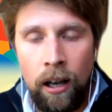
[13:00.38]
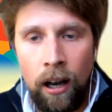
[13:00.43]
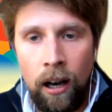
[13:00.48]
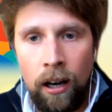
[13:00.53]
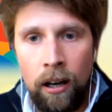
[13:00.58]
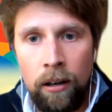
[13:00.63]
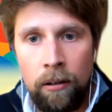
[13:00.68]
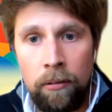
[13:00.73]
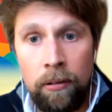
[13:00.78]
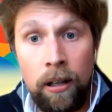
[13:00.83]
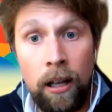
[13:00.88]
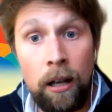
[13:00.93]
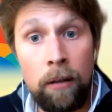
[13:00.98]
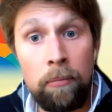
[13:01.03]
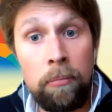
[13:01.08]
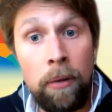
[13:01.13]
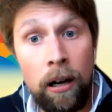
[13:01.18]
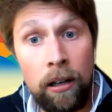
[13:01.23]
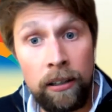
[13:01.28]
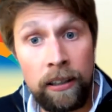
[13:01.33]
our
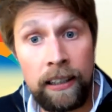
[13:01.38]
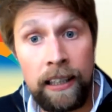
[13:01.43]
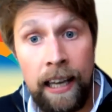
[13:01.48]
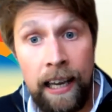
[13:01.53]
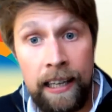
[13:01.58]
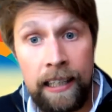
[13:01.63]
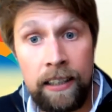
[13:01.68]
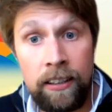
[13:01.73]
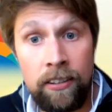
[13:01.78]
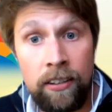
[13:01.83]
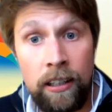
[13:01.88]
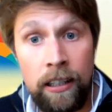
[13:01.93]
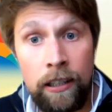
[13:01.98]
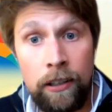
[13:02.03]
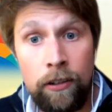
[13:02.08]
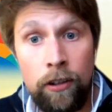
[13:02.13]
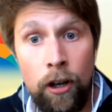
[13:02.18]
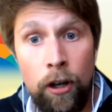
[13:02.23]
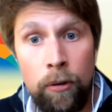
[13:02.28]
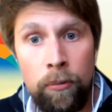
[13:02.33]
partner K's
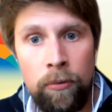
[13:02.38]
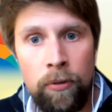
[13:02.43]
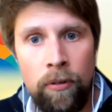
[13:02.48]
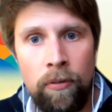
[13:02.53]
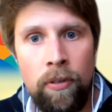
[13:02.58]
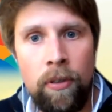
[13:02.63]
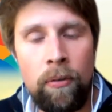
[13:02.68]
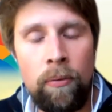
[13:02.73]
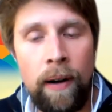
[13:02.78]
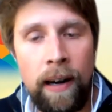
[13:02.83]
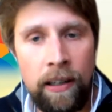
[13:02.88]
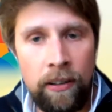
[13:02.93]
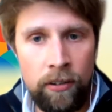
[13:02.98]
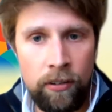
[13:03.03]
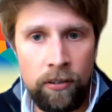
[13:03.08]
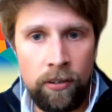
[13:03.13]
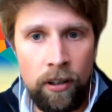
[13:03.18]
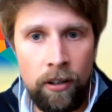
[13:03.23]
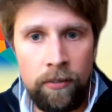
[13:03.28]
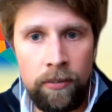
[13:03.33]
in terms of the range
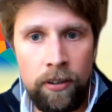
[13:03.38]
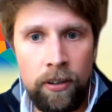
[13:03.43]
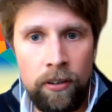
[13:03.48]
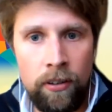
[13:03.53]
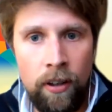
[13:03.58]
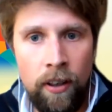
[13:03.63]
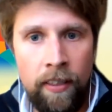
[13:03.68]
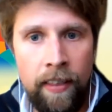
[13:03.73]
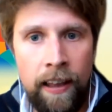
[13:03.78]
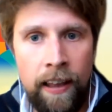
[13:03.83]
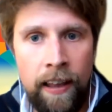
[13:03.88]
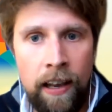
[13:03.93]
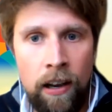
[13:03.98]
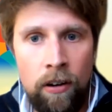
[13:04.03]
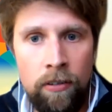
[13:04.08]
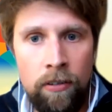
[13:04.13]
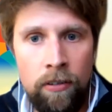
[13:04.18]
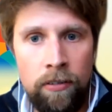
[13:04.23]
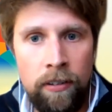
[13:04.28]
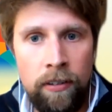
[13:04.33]
of services that they
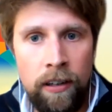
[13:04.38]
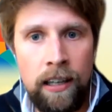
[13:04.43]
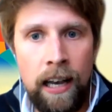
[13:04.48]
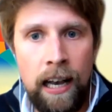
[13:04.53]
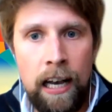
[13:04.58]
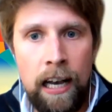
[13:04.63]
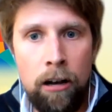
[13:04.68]
offer,